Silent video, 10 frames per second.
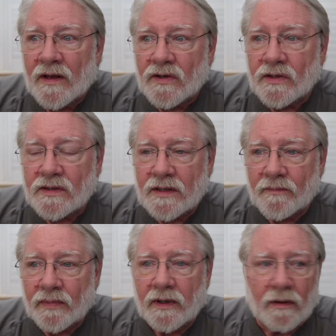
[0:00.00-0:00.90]
Just
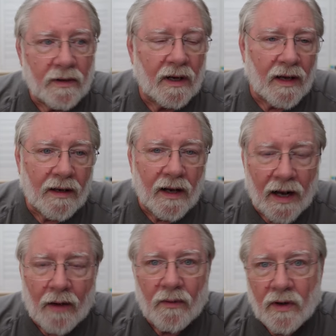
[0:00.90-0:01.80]
simply, okay, and
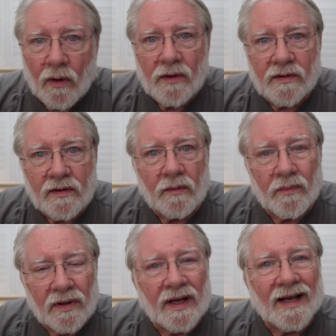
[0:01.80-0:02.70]
I would go and still
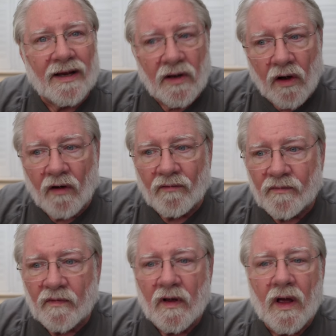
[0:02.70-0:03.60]
play
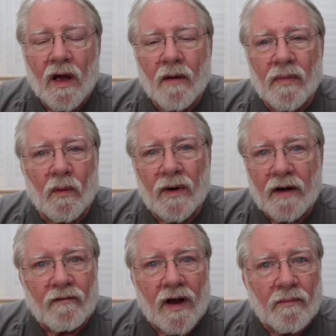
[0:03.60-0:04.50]
golf. But
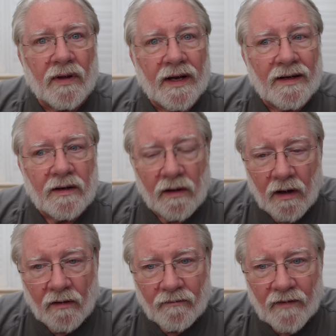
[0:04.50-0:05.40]
whenever I played
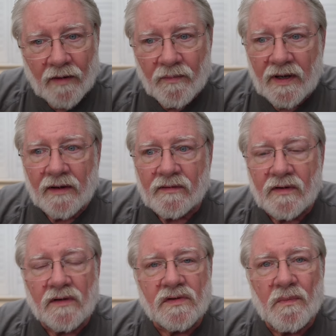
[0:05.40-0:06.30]
golf, I'd be in
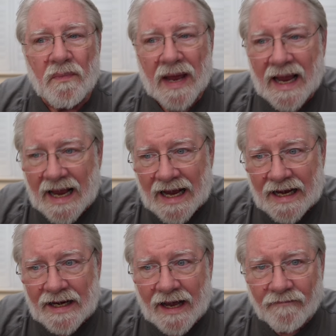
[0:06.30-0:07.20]
such
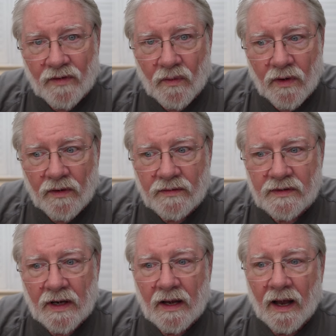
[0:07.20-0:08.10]
pain afterwards
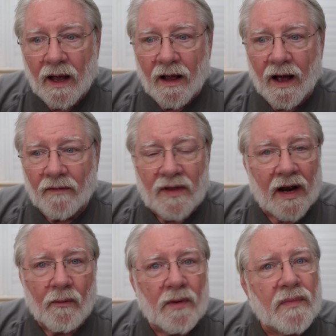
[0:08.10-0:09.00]
that
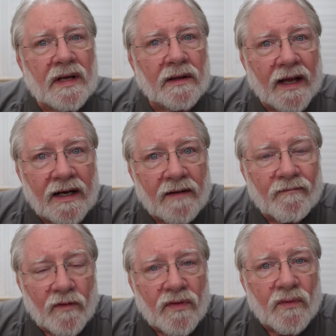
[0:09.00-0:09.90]
I would be laid up
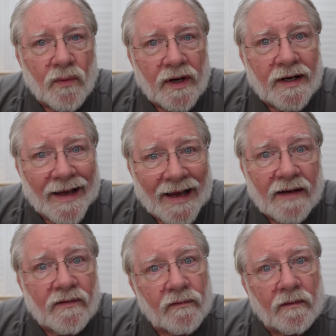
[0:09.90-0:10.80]
for 3
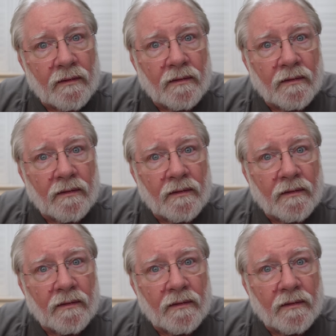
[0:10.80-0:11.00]
days.